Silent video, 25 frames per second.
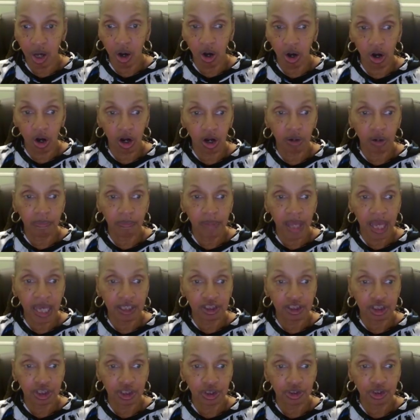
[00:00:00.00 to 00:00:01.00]
arm
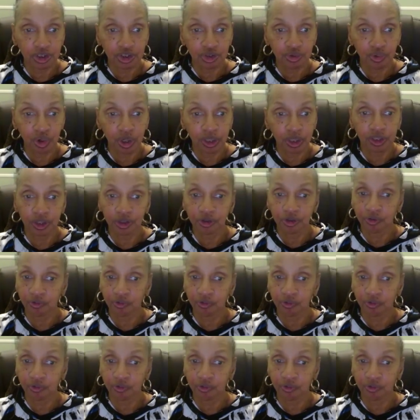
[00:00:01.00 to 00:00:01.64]
and turned toward the